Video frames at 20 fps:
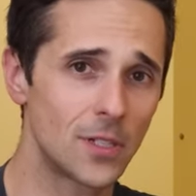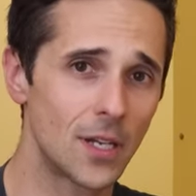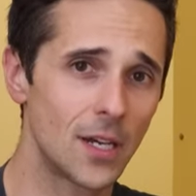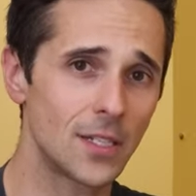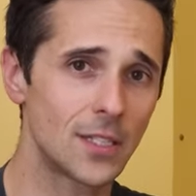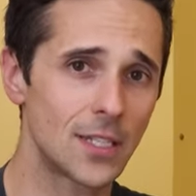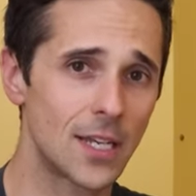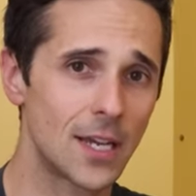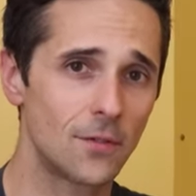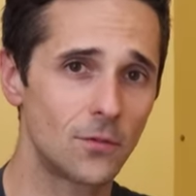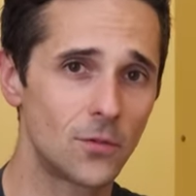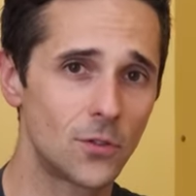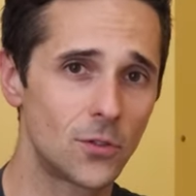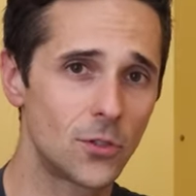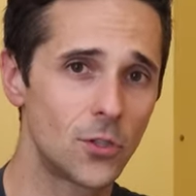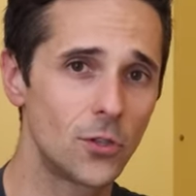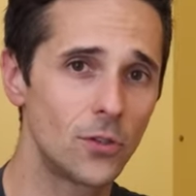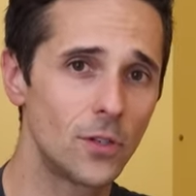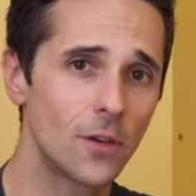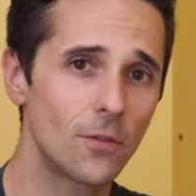does have
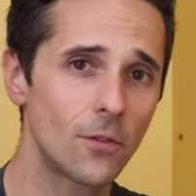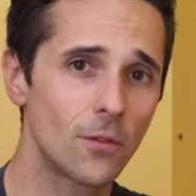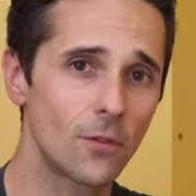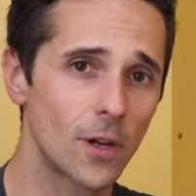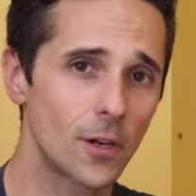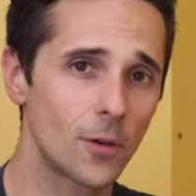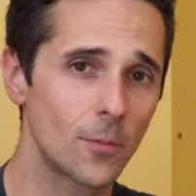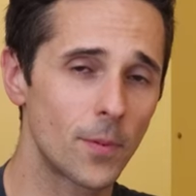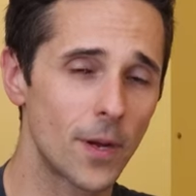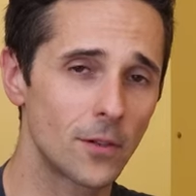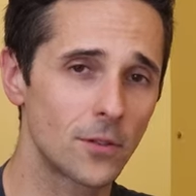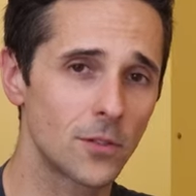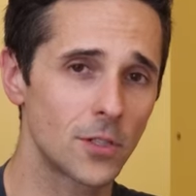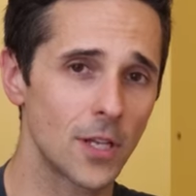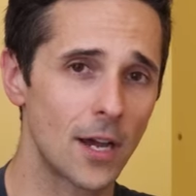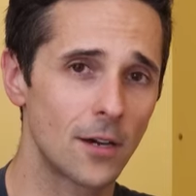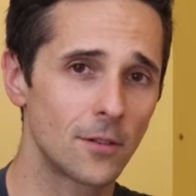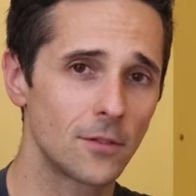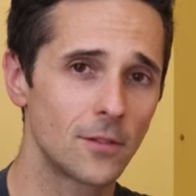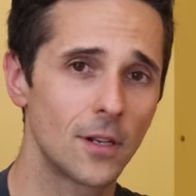two different rudder pedals
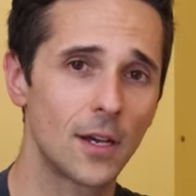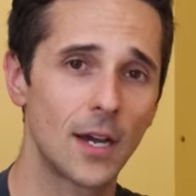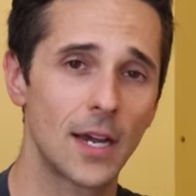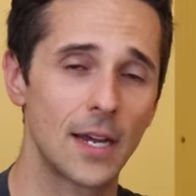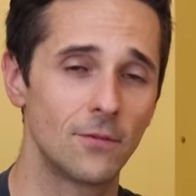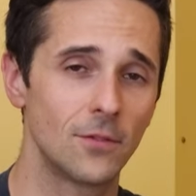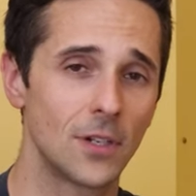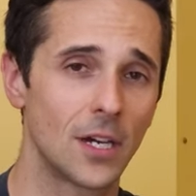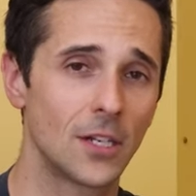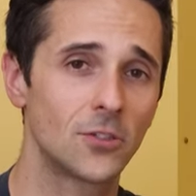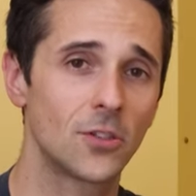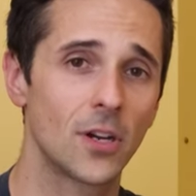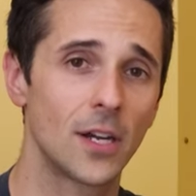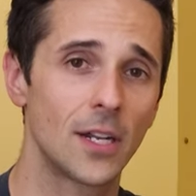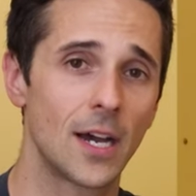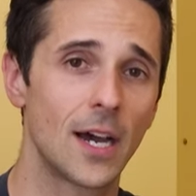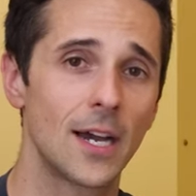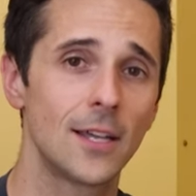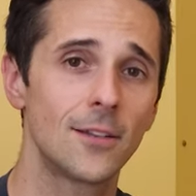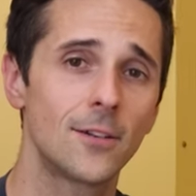out. I have not tried
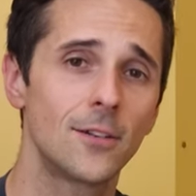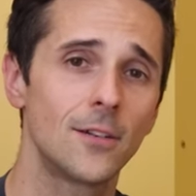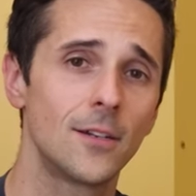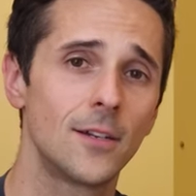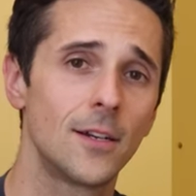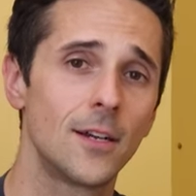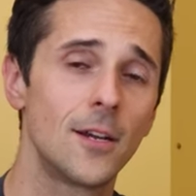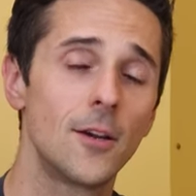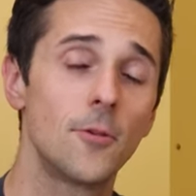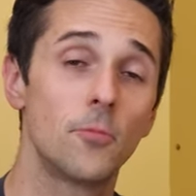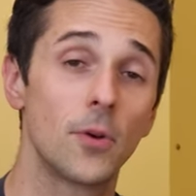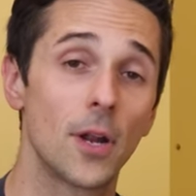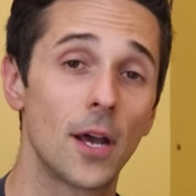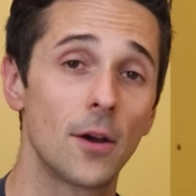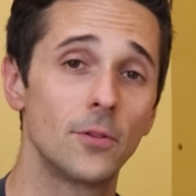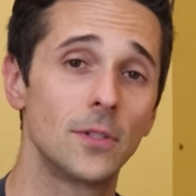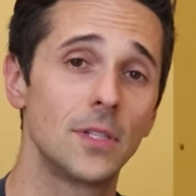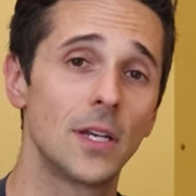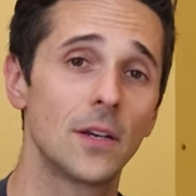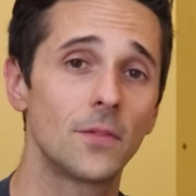either, but I
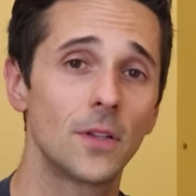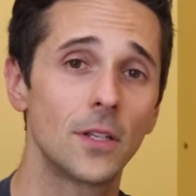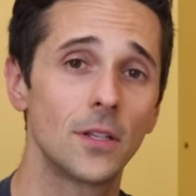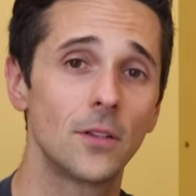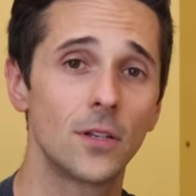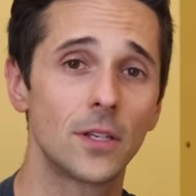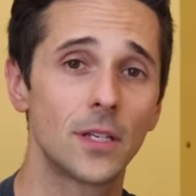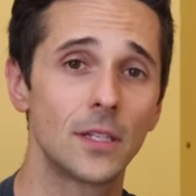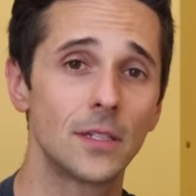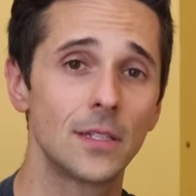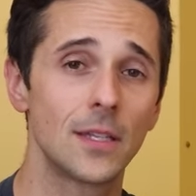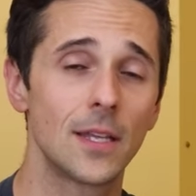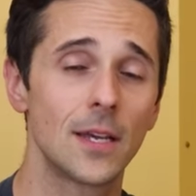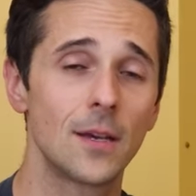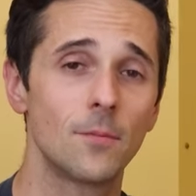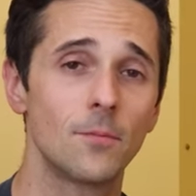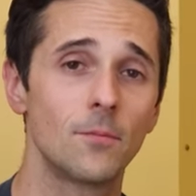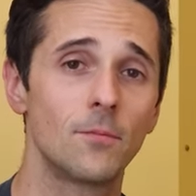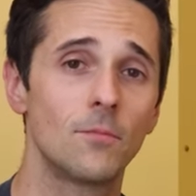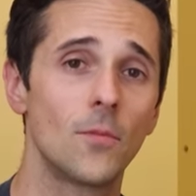would definitely look into
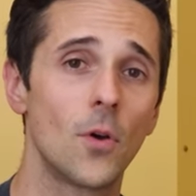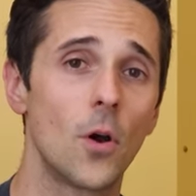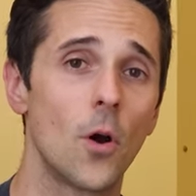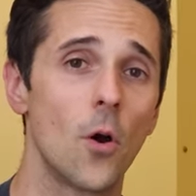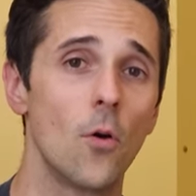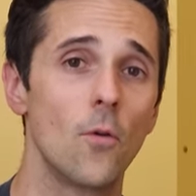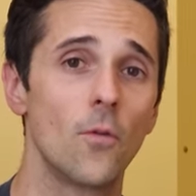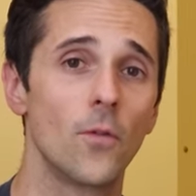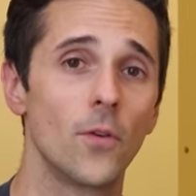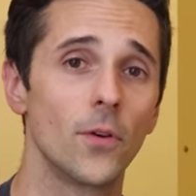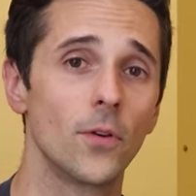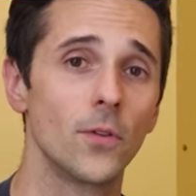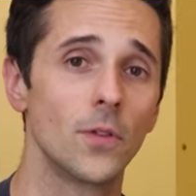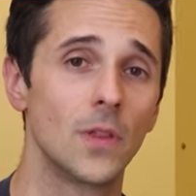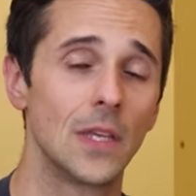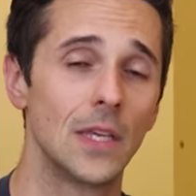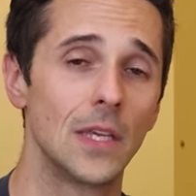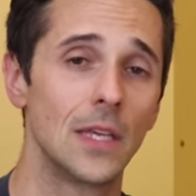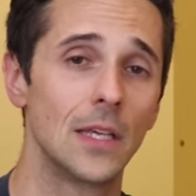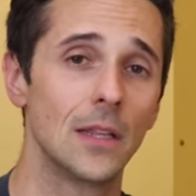them over
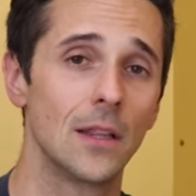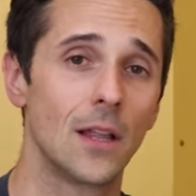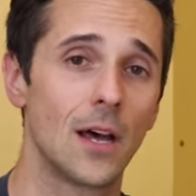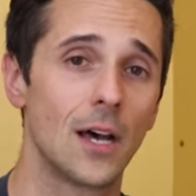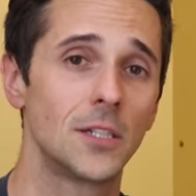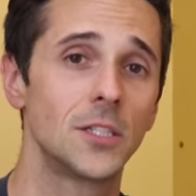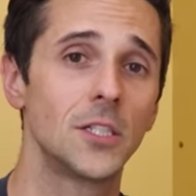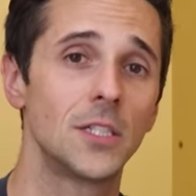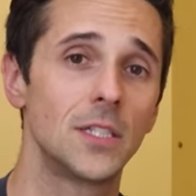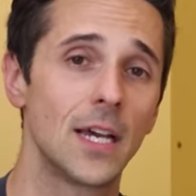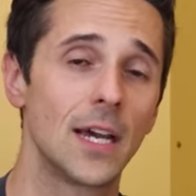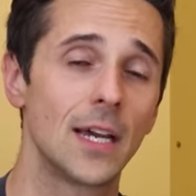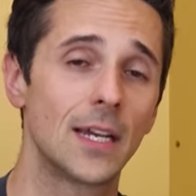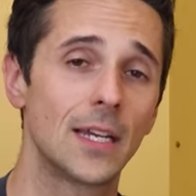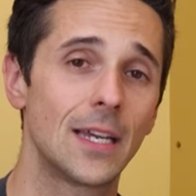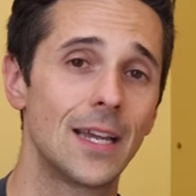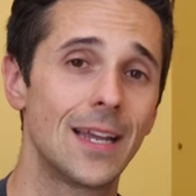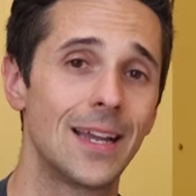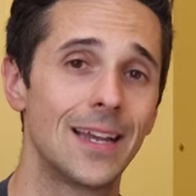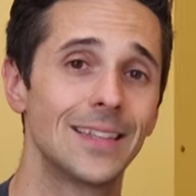the Logitech
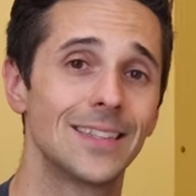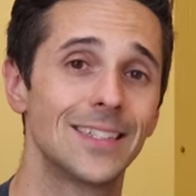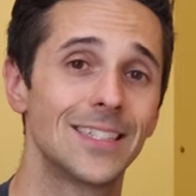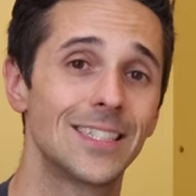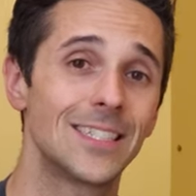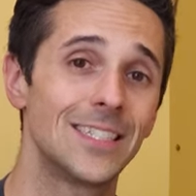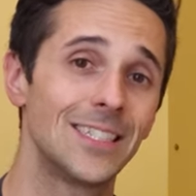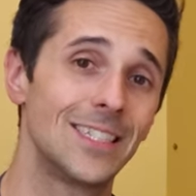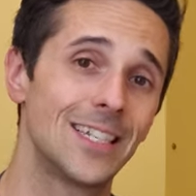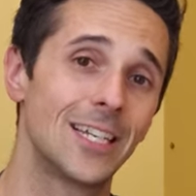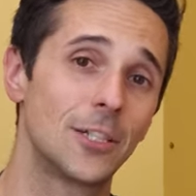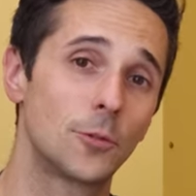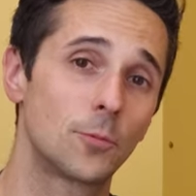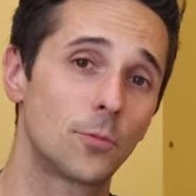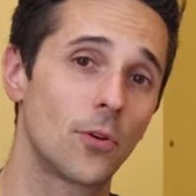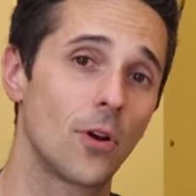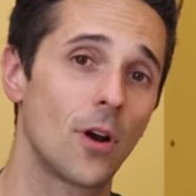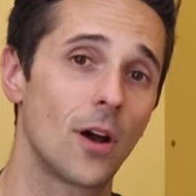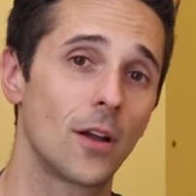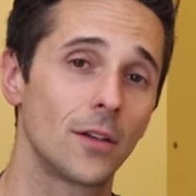and the CH
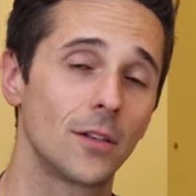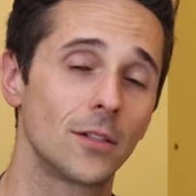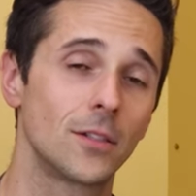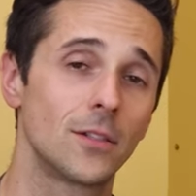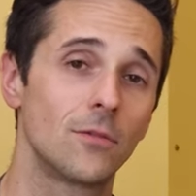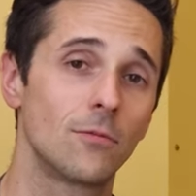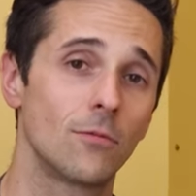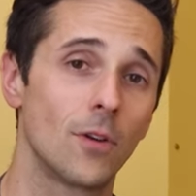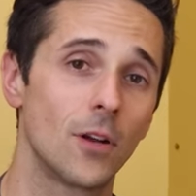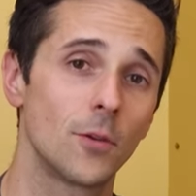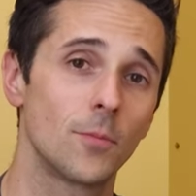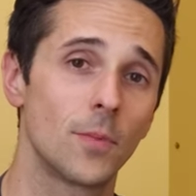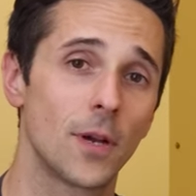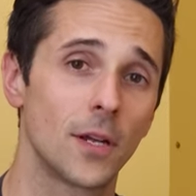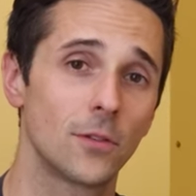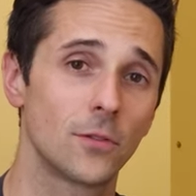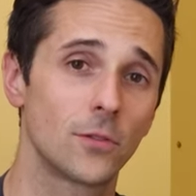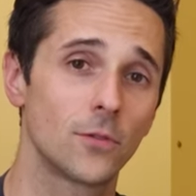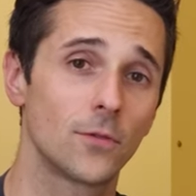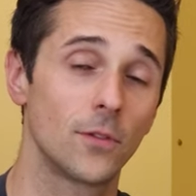product rudder
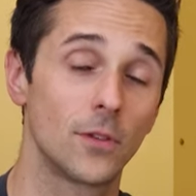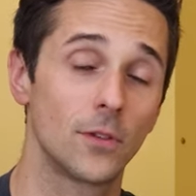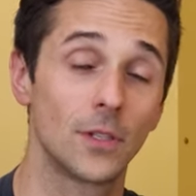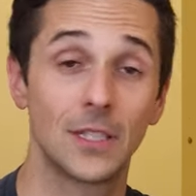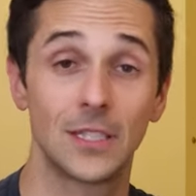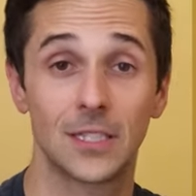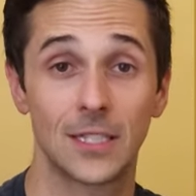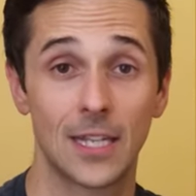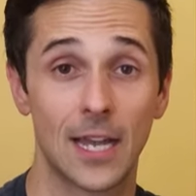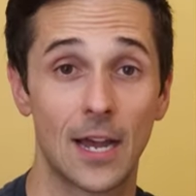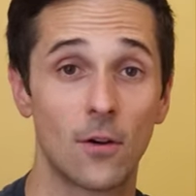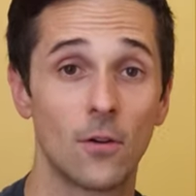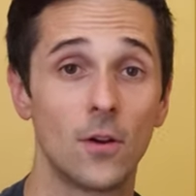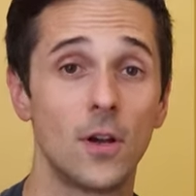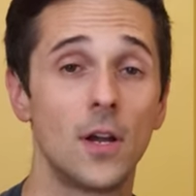pedals for at least now.